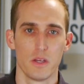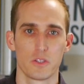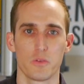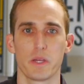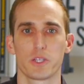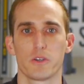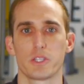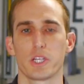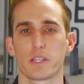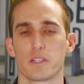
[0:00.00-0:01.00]
So make sure to
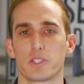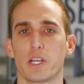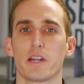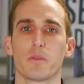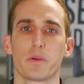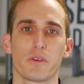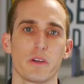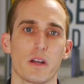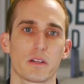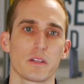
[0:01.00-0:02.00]
check this channel
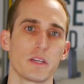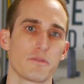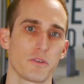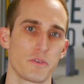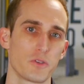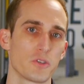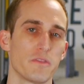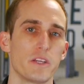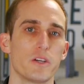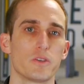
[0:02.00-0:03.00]
periodically for future
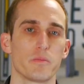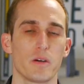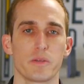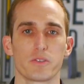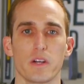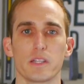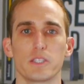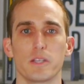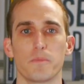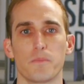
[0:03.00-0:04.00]
videos about metrology.